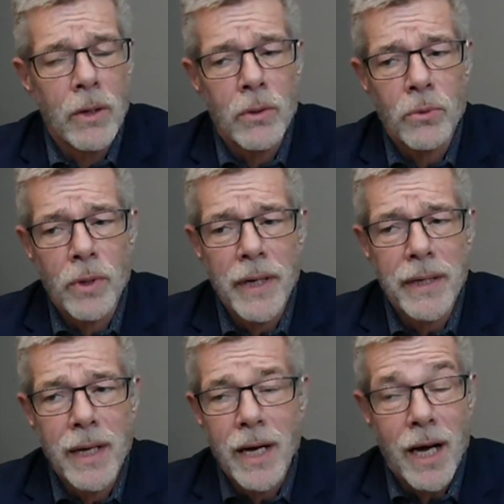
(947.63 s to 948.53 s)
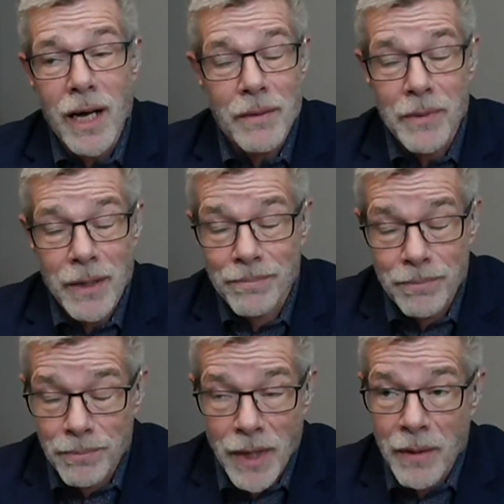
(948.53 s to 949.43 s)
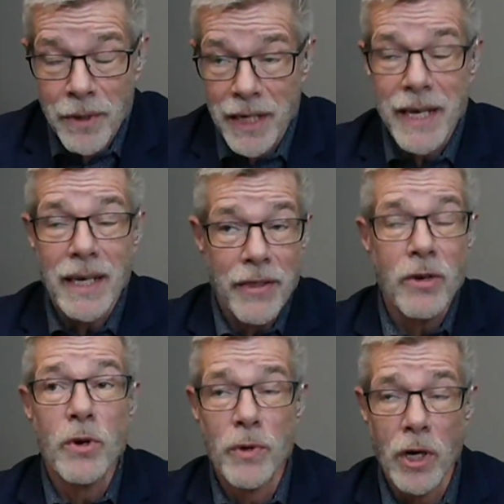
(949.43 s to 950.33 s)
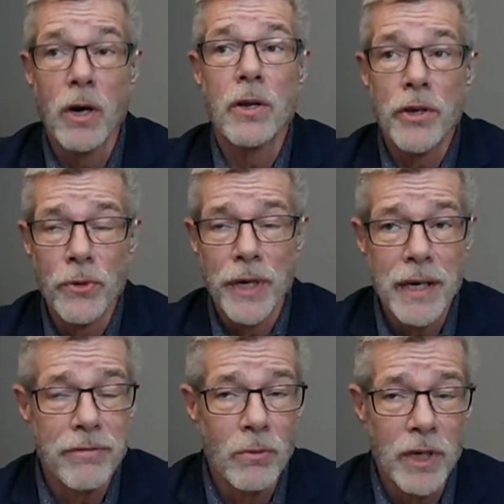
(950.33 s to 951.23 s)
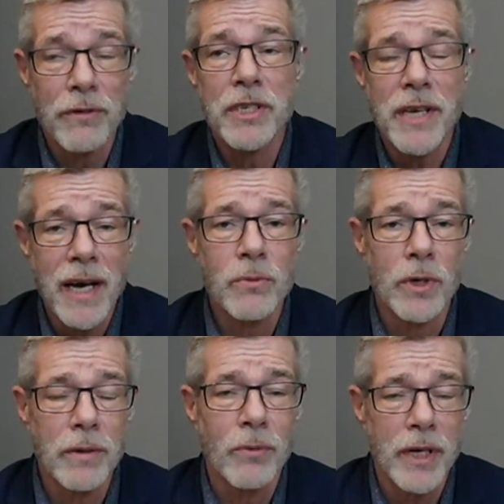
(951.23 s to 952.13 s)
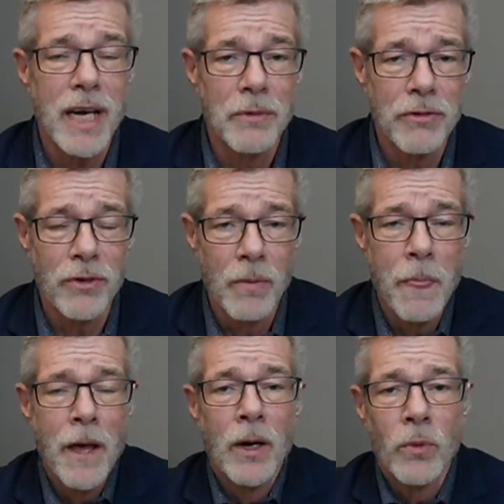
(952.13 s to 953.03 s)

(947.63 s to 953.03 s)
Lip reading: Right. But again, I think we would all agree, from whatever side we're coming from,